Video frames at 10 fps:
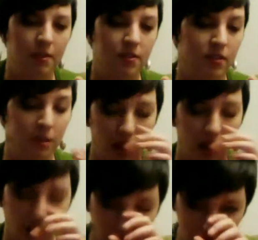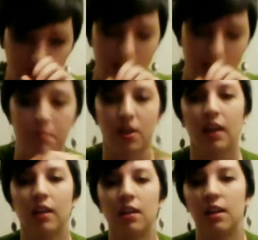Sleepy Hollow did the same
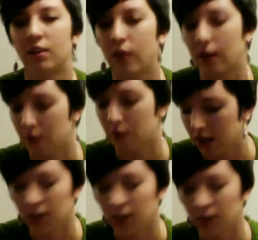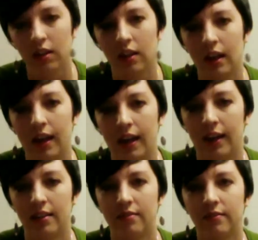thing. It hit the ground running,
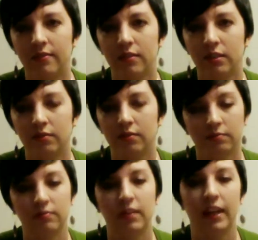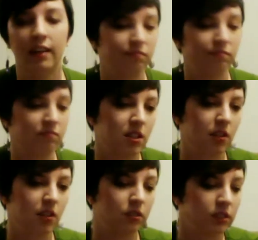and yeah, so.